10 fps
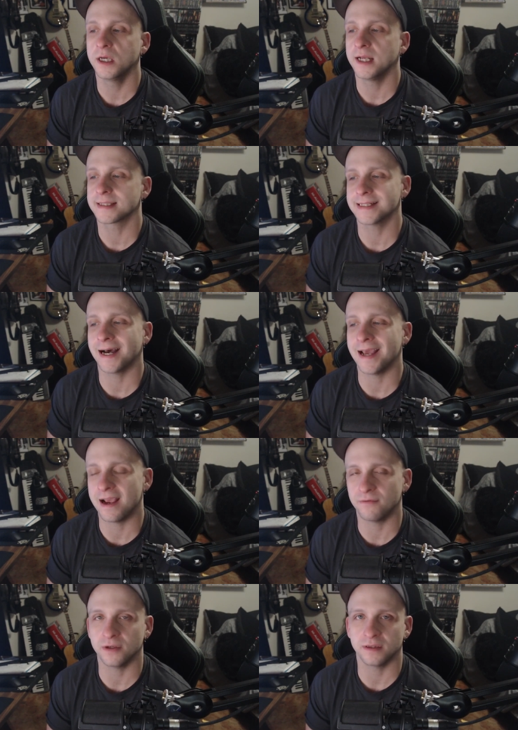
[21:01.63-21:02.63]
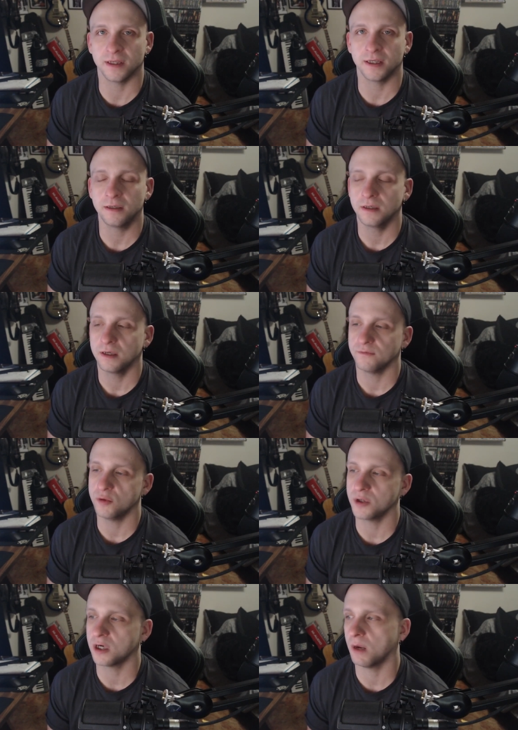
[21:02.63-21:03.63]
It's not everything. If
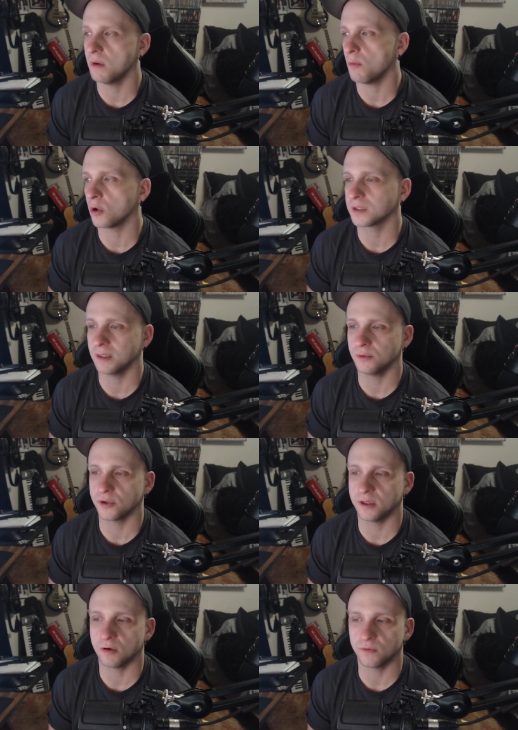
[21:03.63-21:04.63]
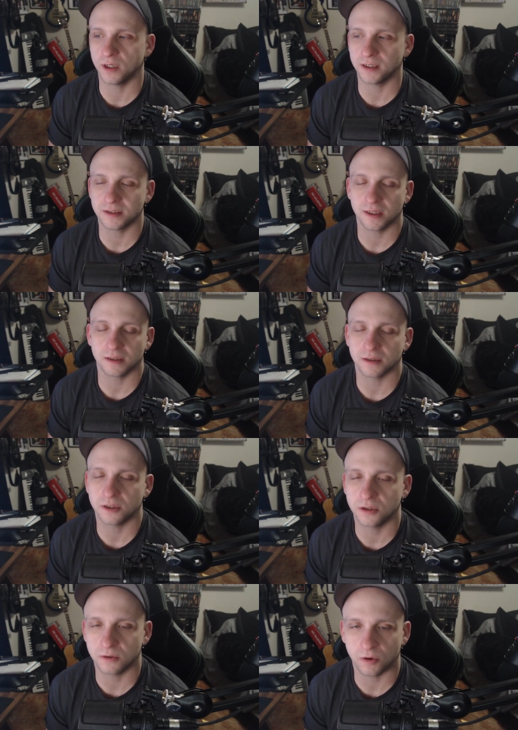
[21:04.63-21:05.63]
you become a multimillionaire overnight, it's not going to
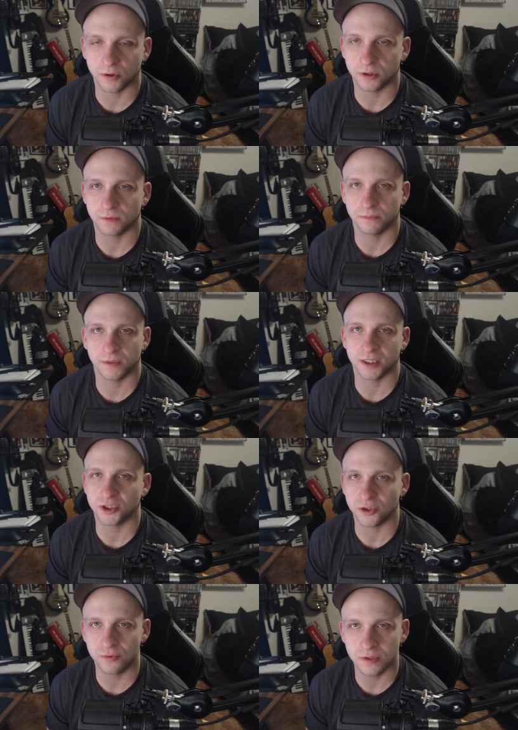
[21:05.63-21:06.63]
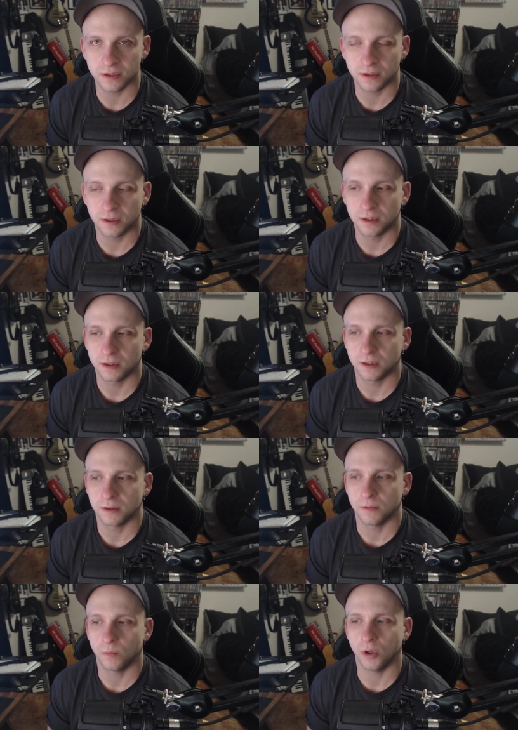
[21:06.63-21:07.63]
cure all your issues,
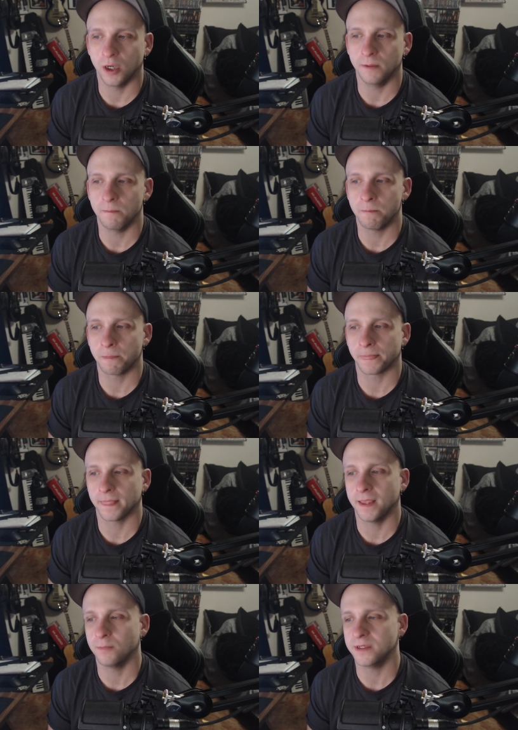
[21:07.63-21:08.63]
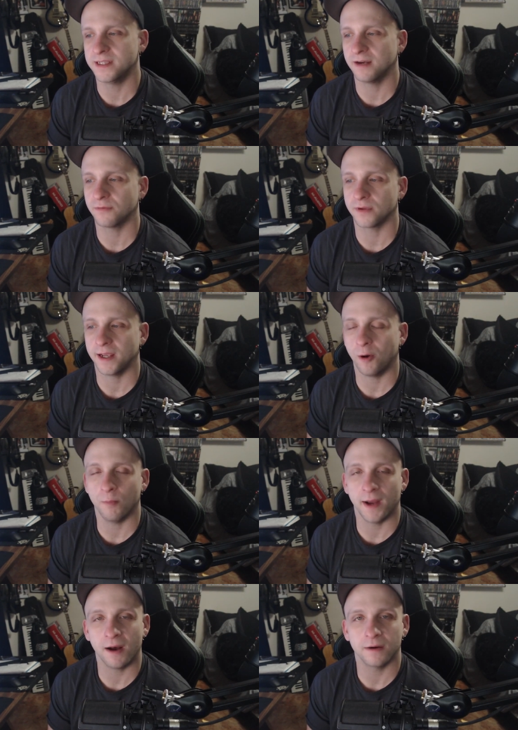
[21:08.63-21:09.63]
but it would definitely
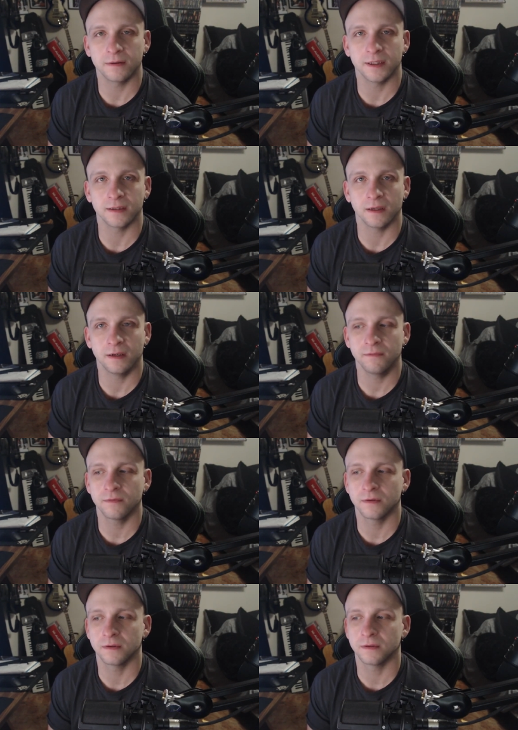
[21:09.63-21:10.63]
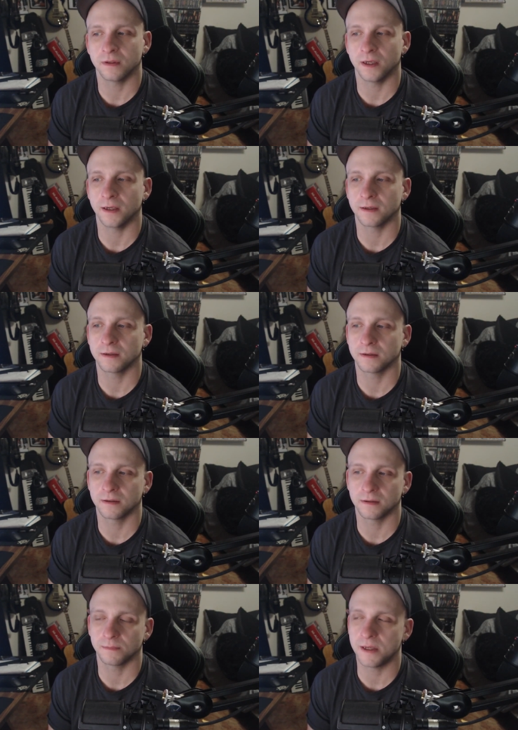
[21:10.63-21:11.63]
help out in life. Like
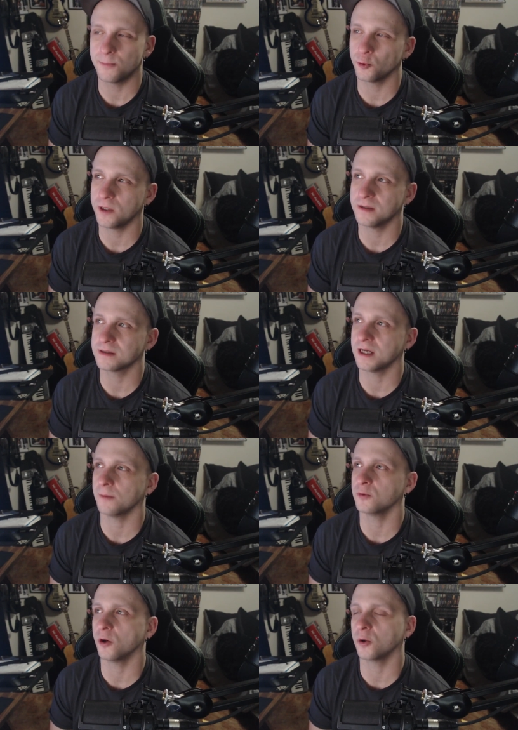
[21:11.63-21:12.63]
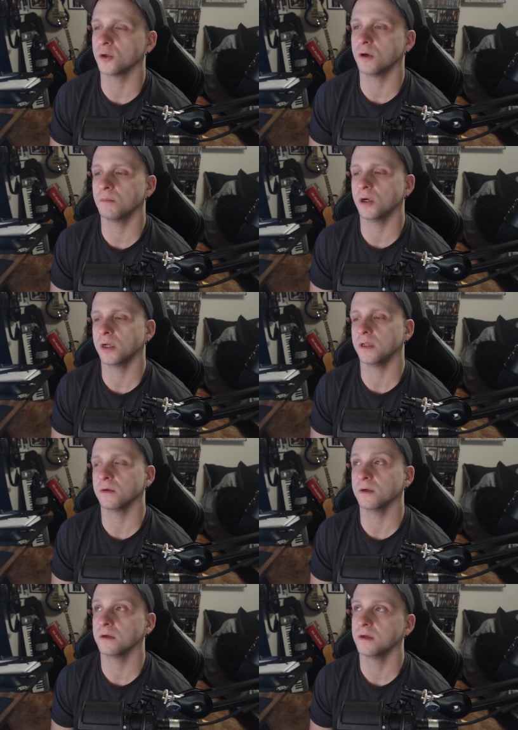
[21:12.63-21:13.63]
people need to stop dogging on money
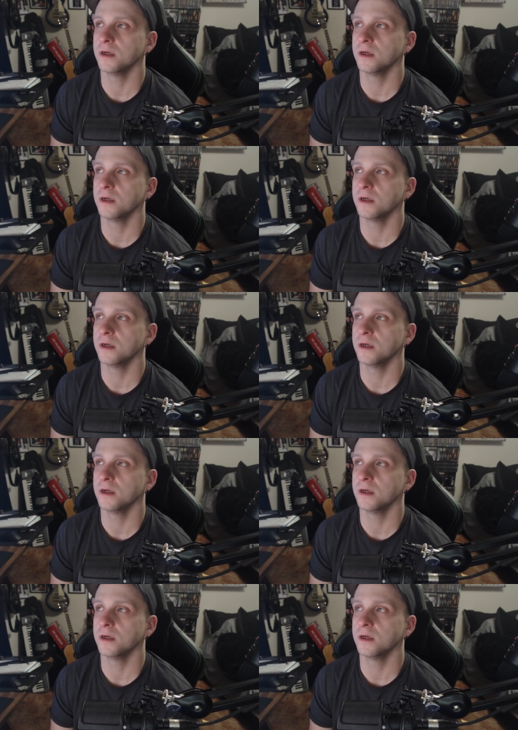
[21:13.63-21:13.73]
or